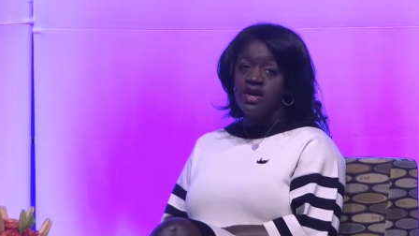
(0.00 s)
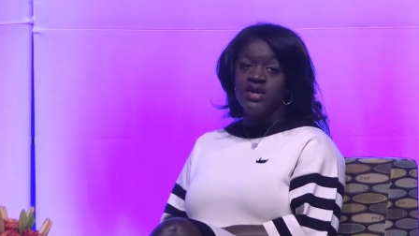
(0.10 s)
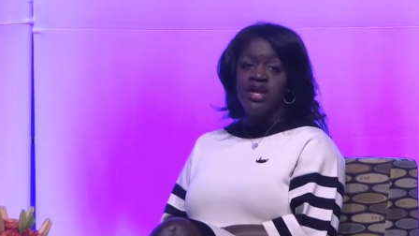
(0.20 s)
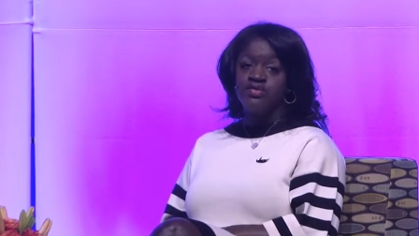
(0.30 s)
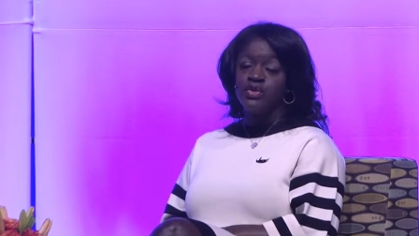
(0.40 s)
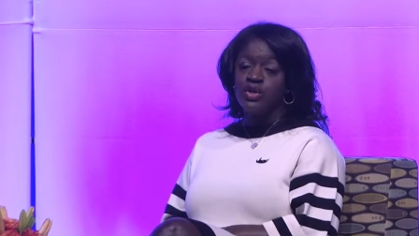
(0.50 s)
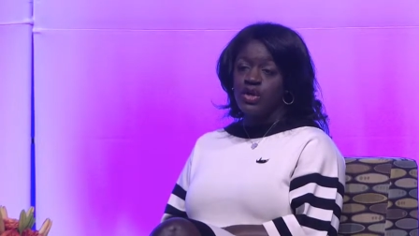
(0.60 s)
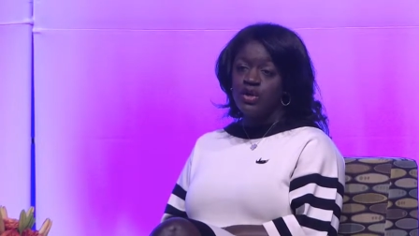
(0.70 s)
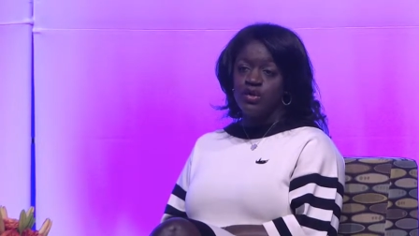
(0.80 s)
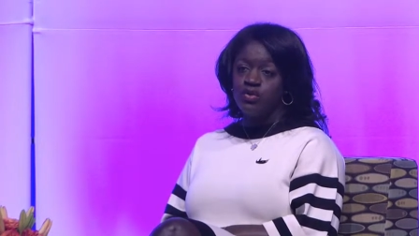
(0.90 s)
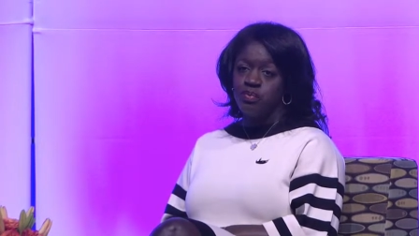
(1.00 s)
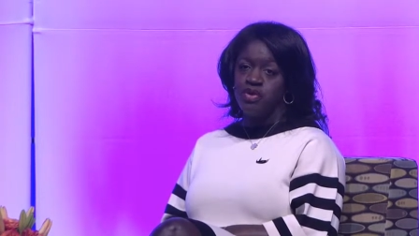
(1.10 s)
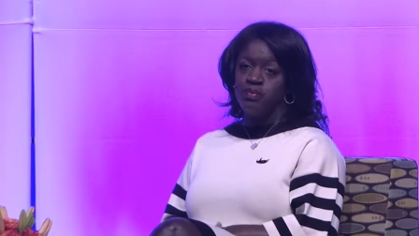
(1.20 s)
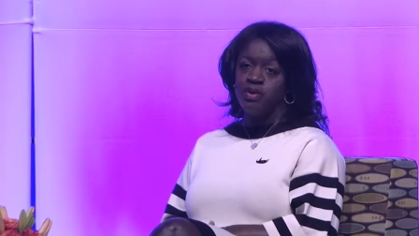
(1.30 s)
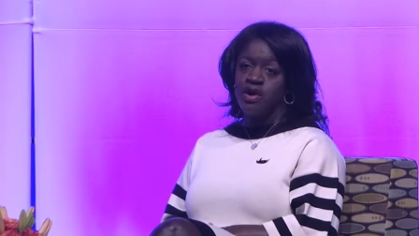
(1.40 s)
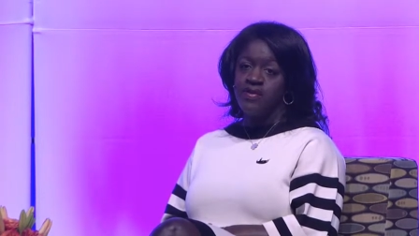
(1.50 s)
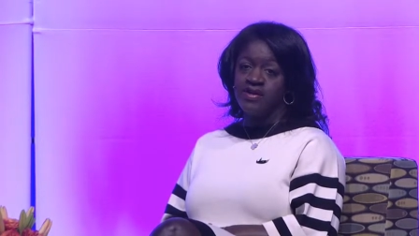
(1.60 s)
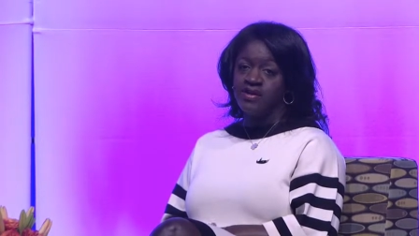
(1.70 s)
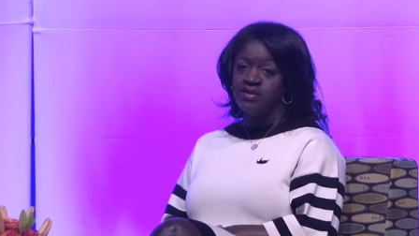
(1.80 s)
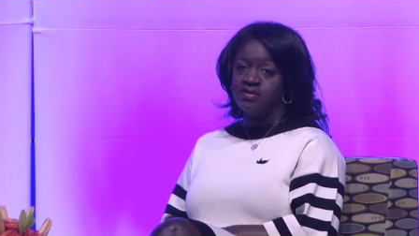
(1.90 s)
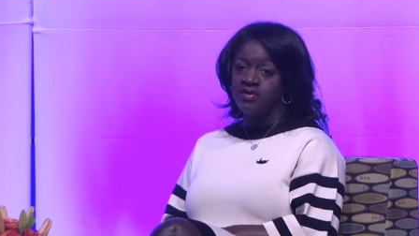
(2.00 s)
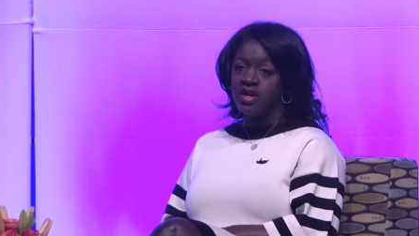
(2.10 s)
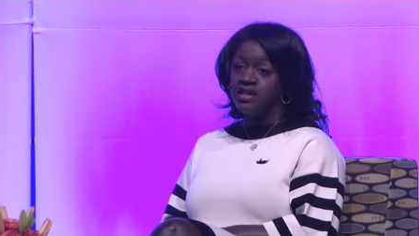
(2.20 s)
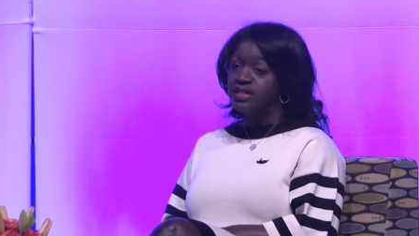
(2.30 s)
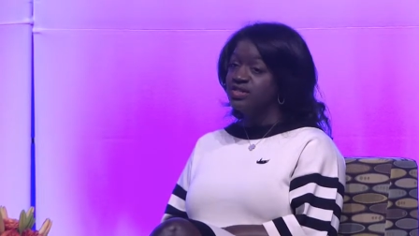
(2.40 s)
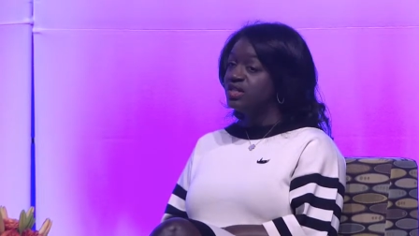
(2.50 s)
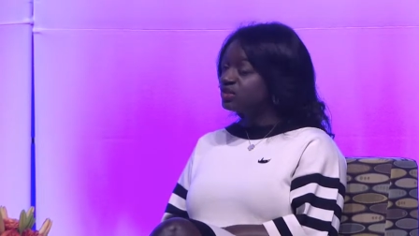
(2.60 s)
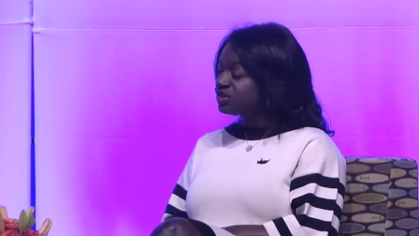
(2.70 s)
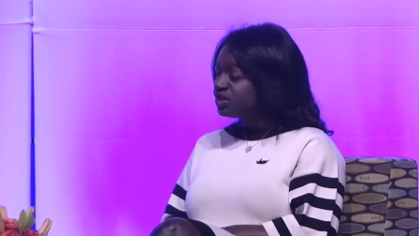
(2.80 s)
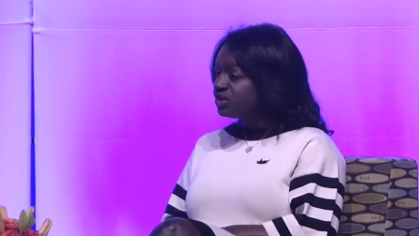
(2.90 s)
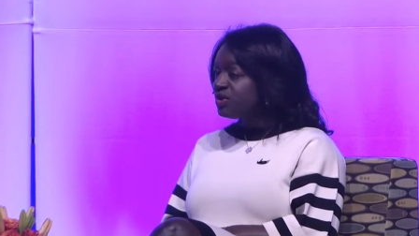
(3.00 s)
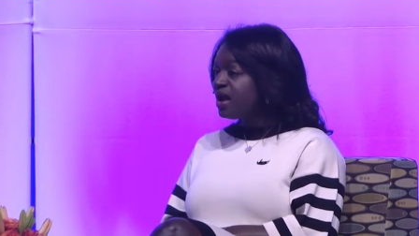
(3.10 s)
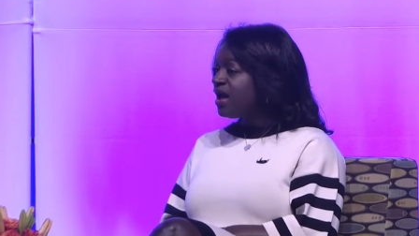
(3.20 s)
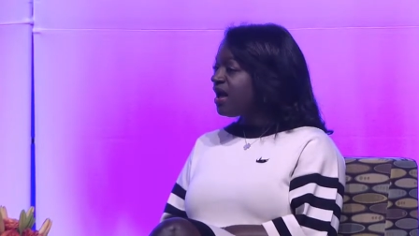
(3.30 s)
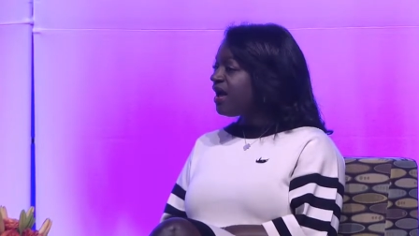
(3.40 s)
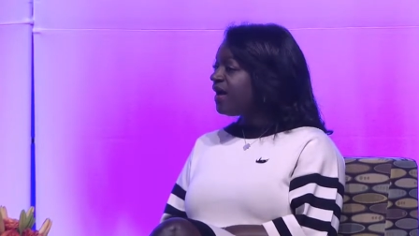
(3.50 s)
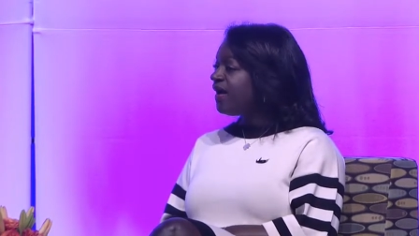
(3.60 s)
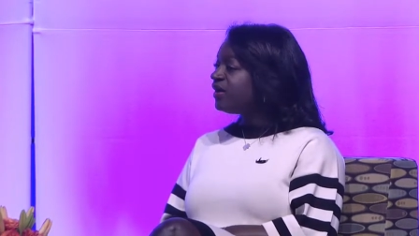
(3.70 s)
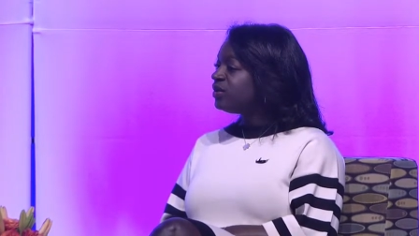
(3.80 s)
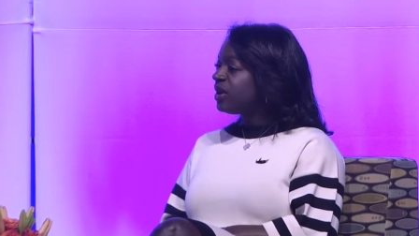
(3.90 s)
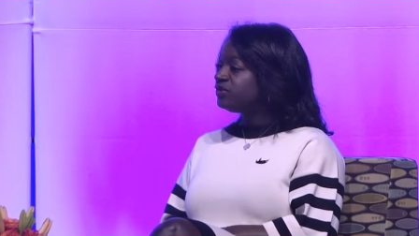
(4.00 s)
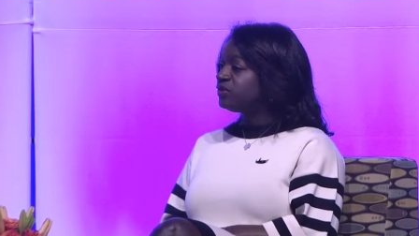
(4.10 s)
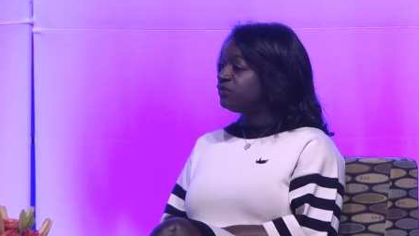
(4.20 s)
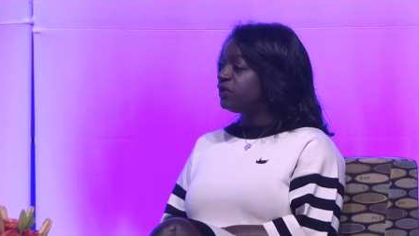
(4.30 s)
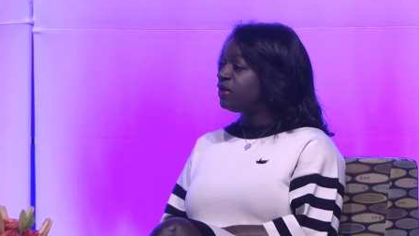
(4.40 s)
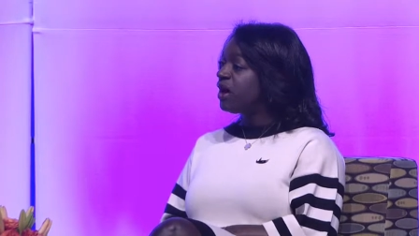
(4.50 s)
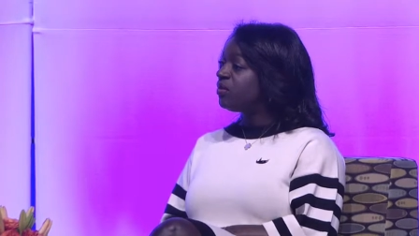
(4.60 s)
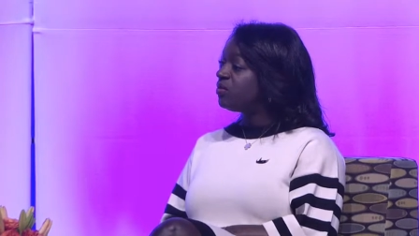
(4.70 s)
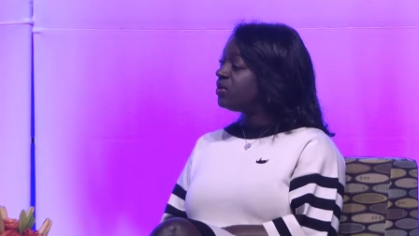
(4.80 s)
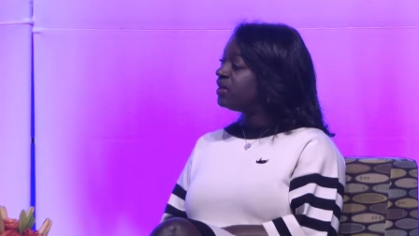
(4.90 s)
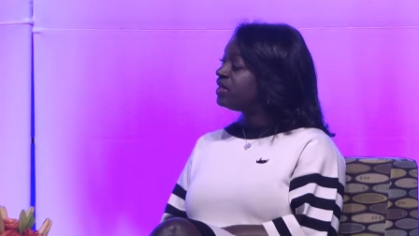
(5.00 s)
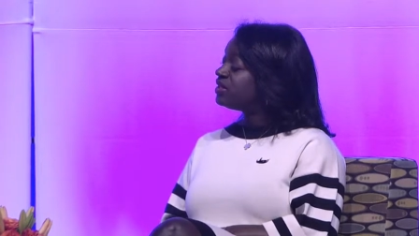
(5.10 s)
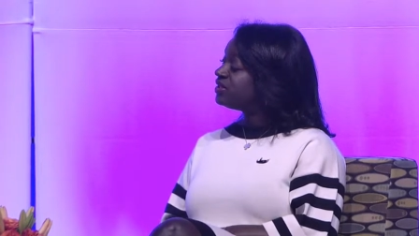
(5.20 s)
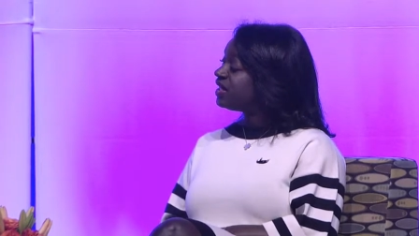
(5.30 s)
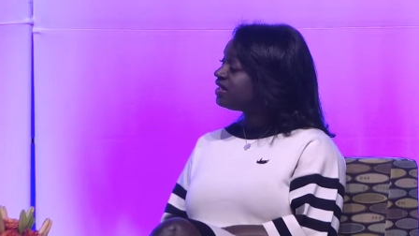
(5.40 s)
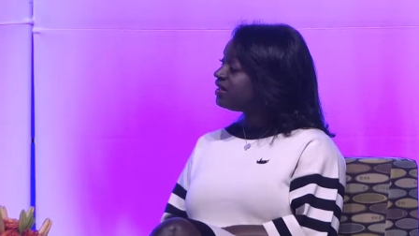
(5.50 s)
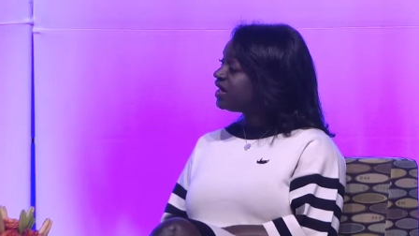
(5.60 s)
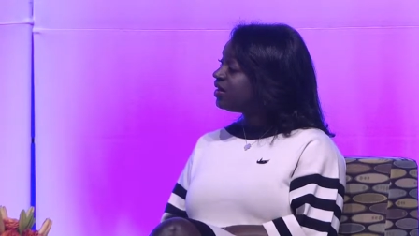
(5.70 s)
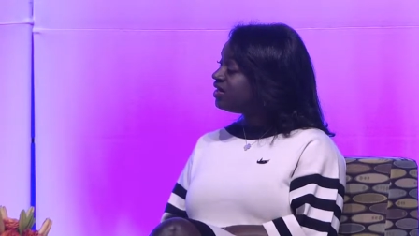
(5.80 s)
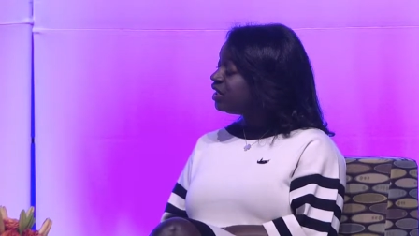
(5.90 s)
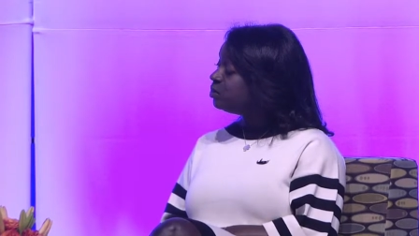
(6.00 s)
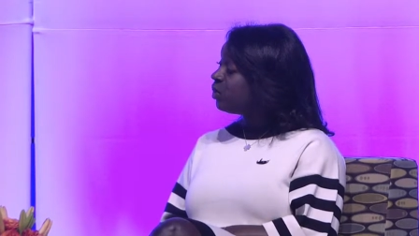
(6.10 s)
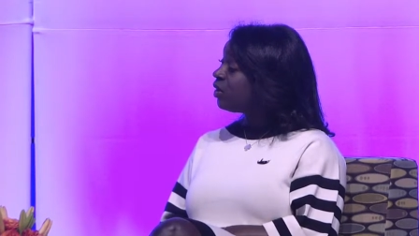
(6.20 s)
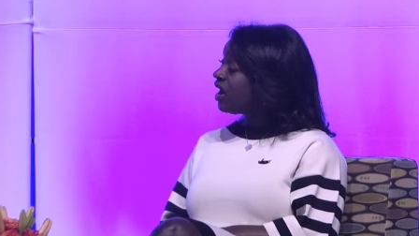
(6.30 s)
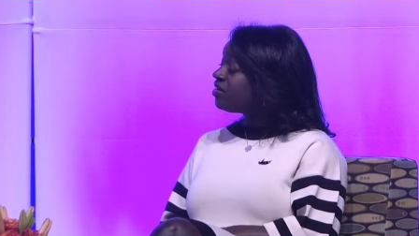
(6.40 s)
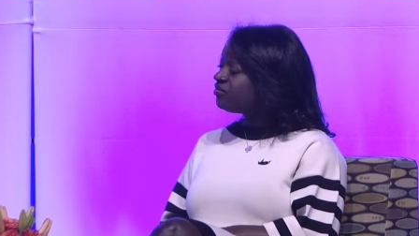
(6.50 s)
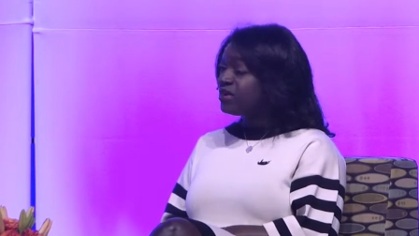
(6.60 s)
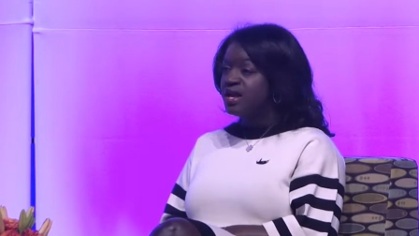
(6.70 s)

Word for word: You have to learn who the people are that are listening to you, uh, and you have to figure out what it is that they need more of.